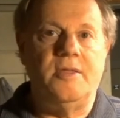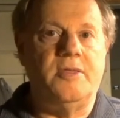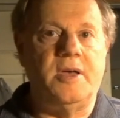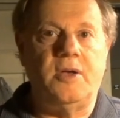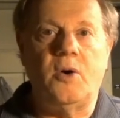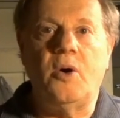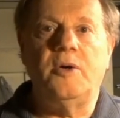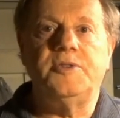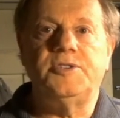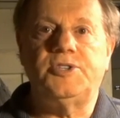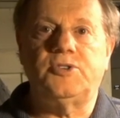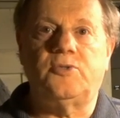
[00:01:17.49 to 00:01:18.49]
they all
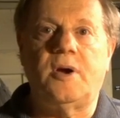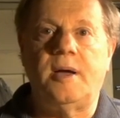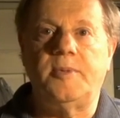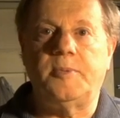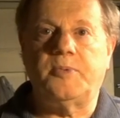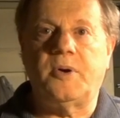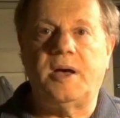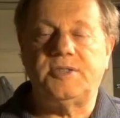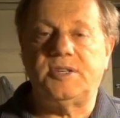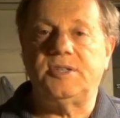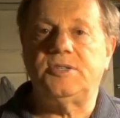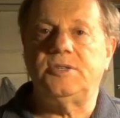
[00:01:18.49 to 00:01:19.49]
described the
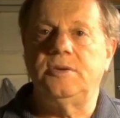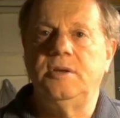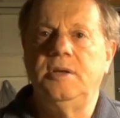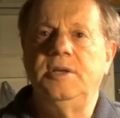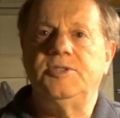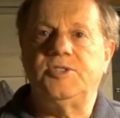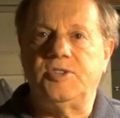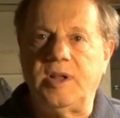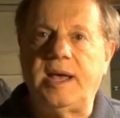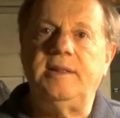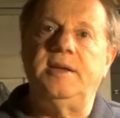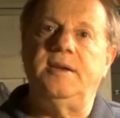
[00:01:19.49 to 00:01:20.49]
process
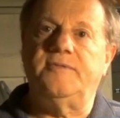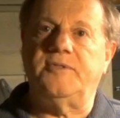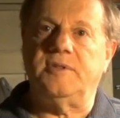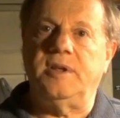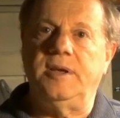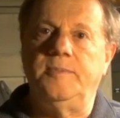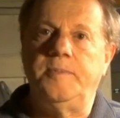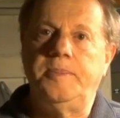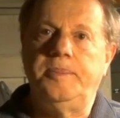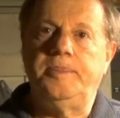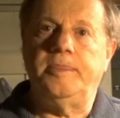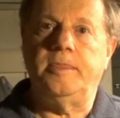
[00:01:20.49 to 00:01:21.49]
slightly differently.
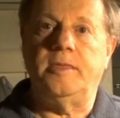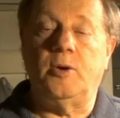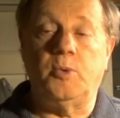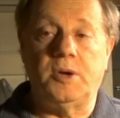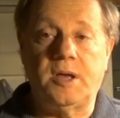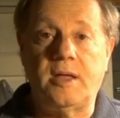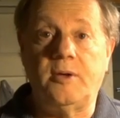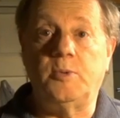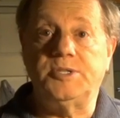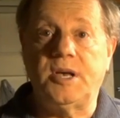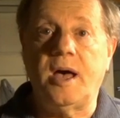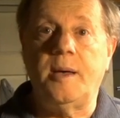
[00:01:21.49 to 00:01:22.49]
There
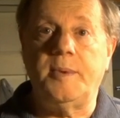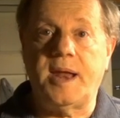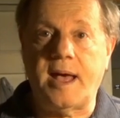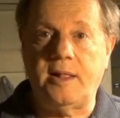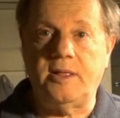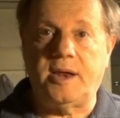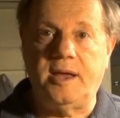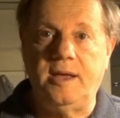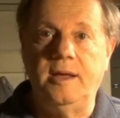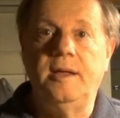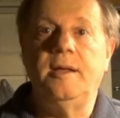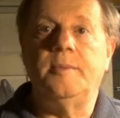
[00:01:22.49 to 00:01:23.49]
was
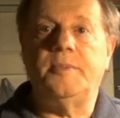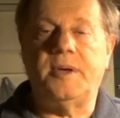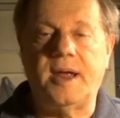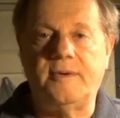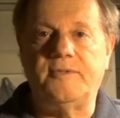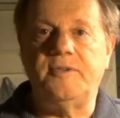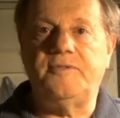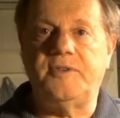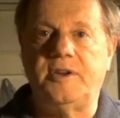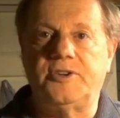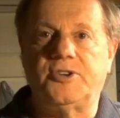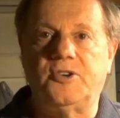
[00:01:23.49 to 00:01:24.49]
commonality, but every
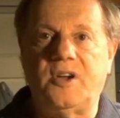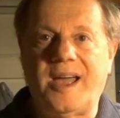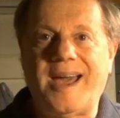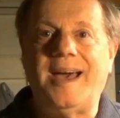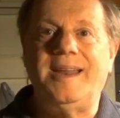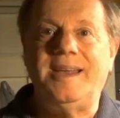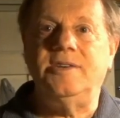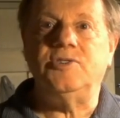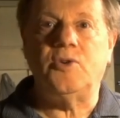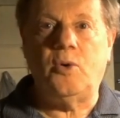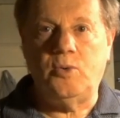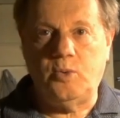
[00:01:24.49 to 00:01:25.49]
finisher had
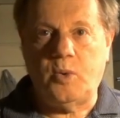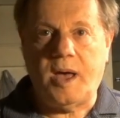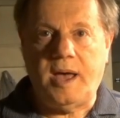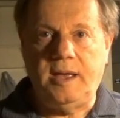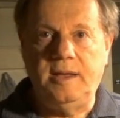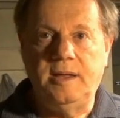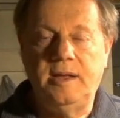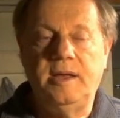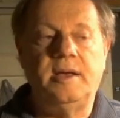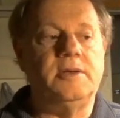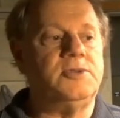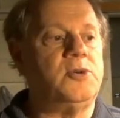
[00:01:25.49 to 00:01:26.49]
his own way,
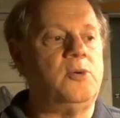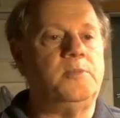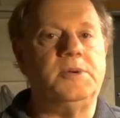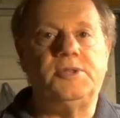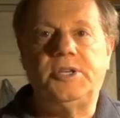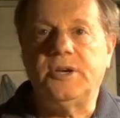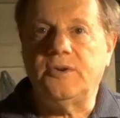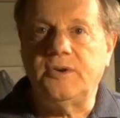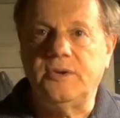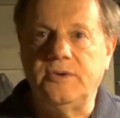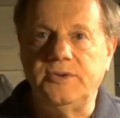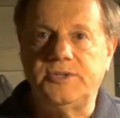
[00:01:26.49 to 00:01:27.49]
his own
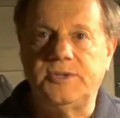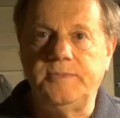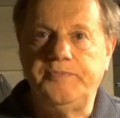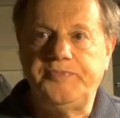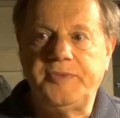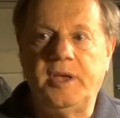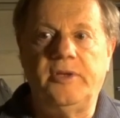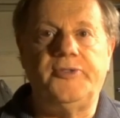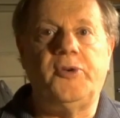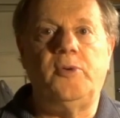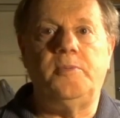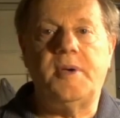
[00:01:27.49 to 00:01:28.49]
materials, his
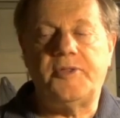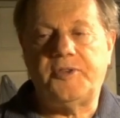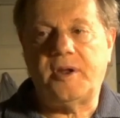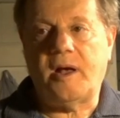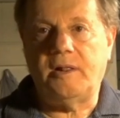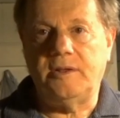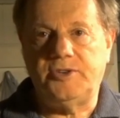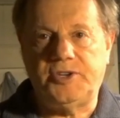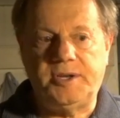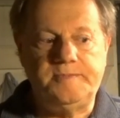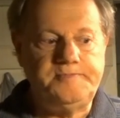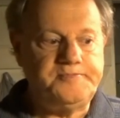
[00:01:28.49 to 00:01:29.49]
own
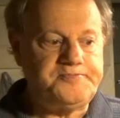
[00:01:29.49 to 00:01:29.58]
methodology.